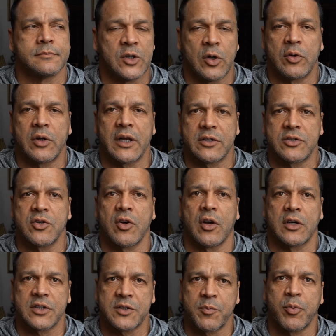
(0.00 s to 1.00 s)
Don't
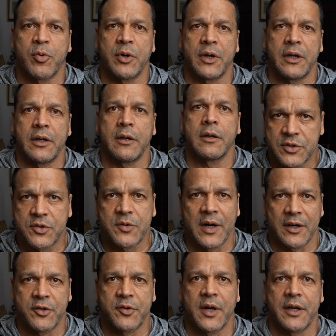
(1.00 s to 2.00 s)
exhaust
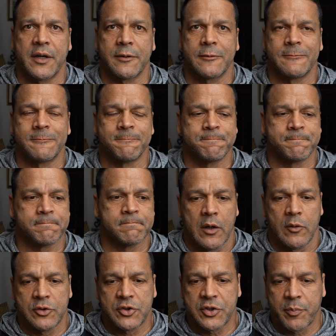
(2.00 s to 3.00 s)
pre-strength training.
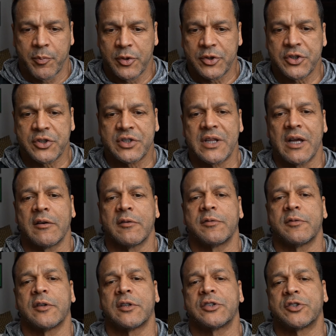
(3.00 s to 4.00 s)
I want you to push
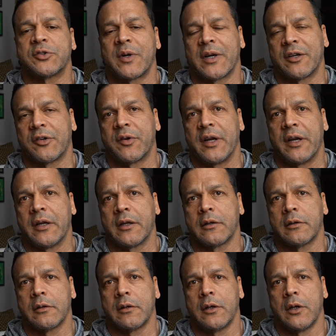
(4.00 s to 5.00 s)
yourself on strength
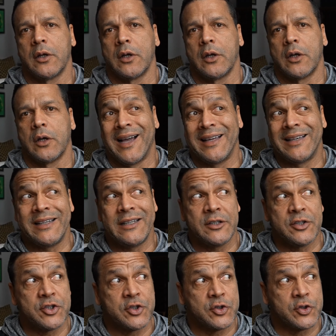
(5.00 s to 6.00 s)
training. I
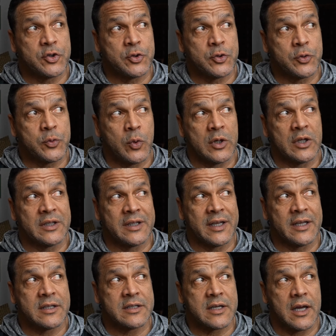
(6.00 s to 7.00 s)
need you to, one of the
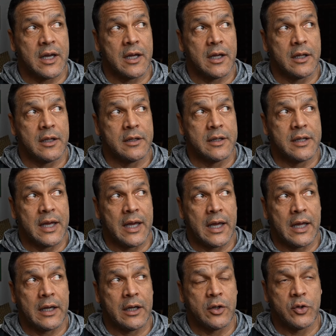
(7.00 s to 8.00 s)
things
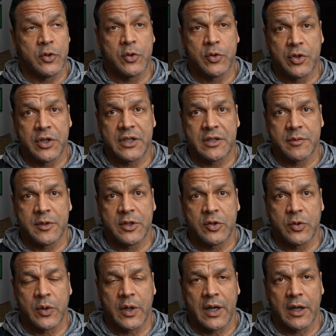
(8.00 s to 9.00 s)
that you need to be
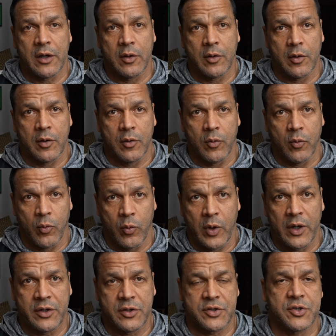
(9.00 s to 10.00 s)
doing
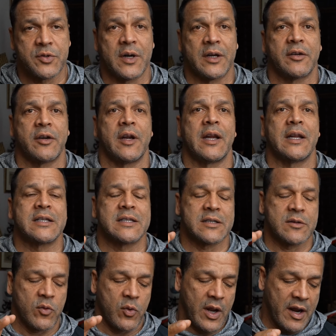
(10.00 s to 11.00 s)
when you're strength training
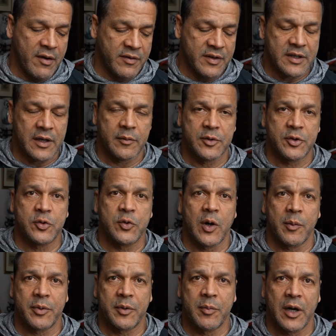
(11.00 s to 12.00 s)
is every time you do
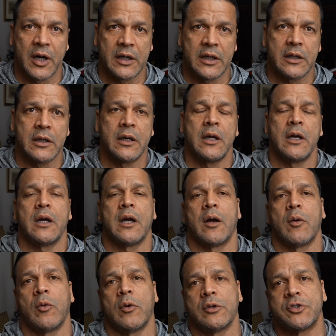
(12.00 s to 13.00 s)
upper body,
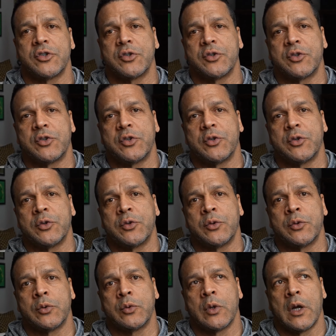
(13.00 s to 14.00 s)
I want you
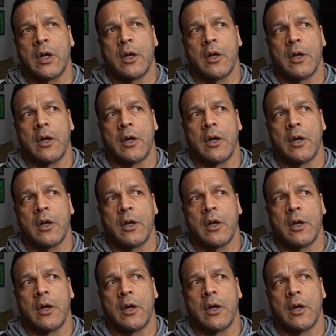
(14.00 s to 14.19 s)
to